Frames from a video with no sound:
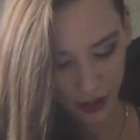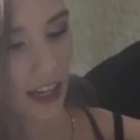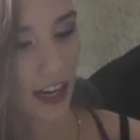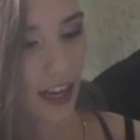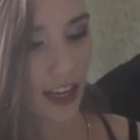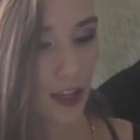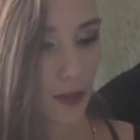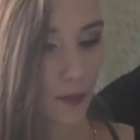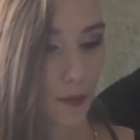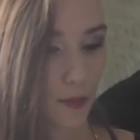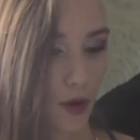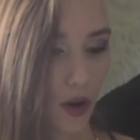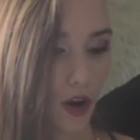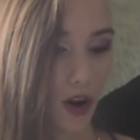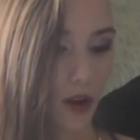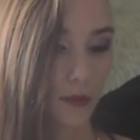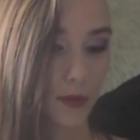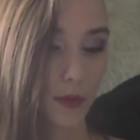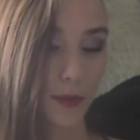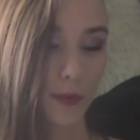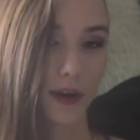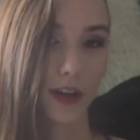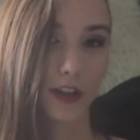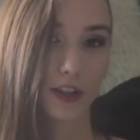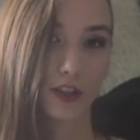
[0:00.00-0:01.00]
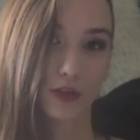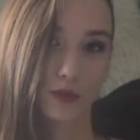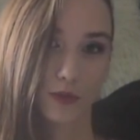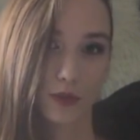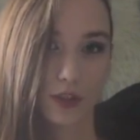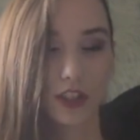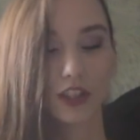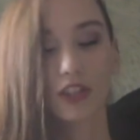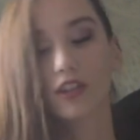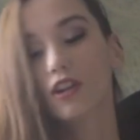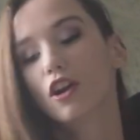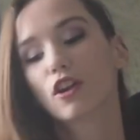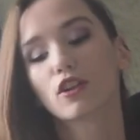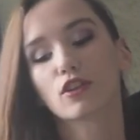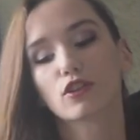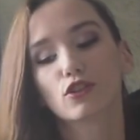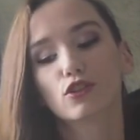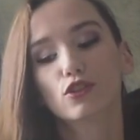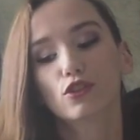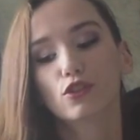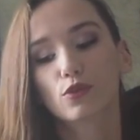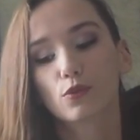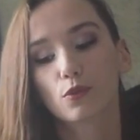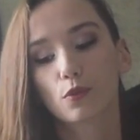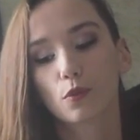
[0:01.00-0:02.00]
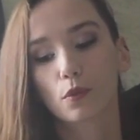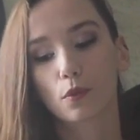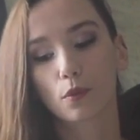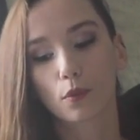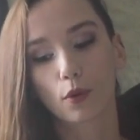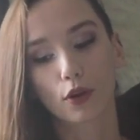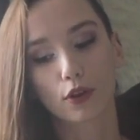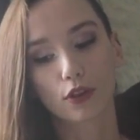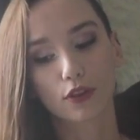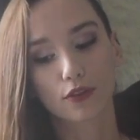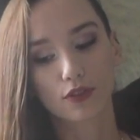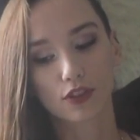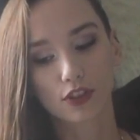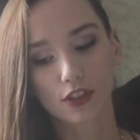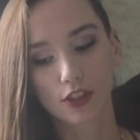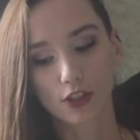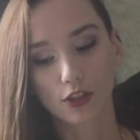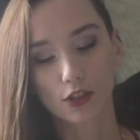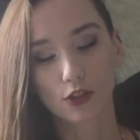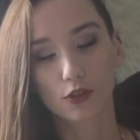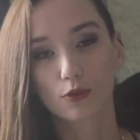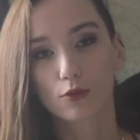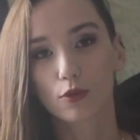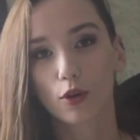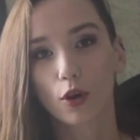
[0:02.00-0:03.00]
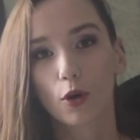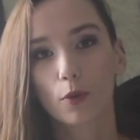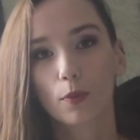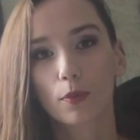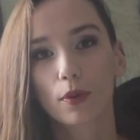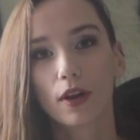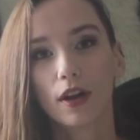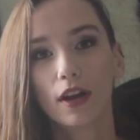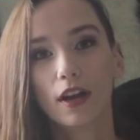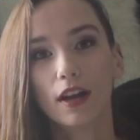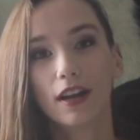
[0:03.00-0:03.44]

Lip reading: And I could probably buy $20 worth of sisal rope